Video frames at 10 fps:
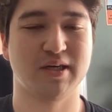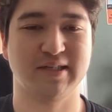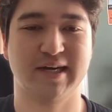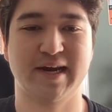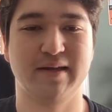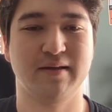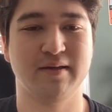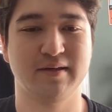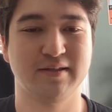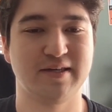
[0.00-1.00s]
because I get
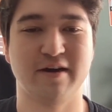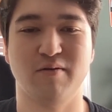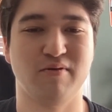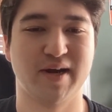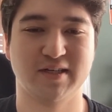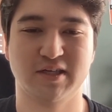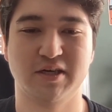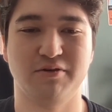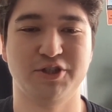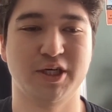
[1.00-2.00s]
terrible
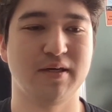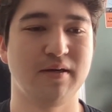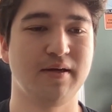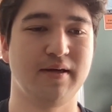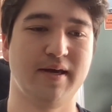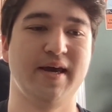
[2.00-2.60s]
execution.